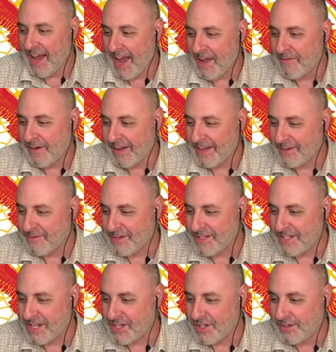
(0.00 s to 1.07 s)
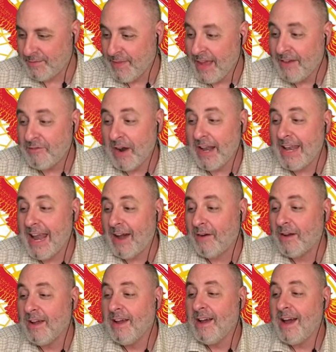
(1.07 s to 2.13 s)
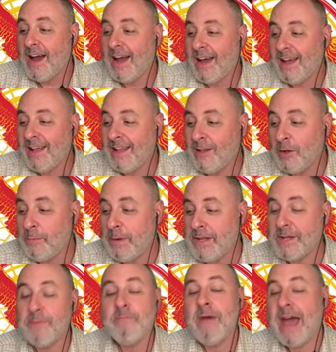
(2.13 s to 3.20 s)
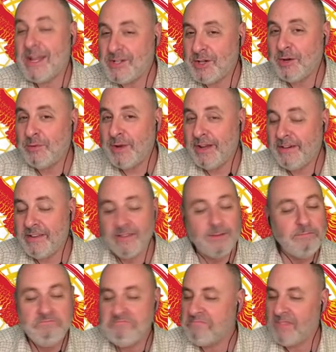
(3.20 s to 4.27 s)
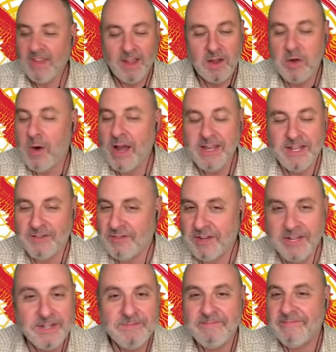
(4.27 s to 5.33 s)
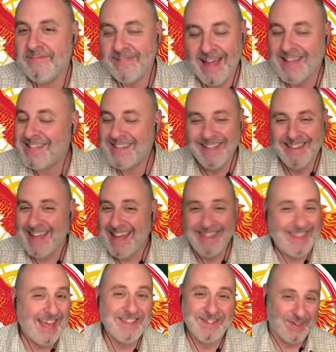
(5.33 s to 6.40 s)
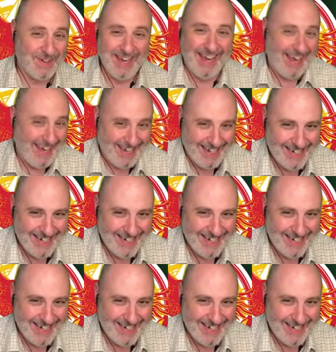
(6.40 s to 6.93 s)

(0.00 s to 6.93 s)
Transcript: I find it vestigial. Right now, uh, Lupita magical realism, quite different. That's that, that's okay.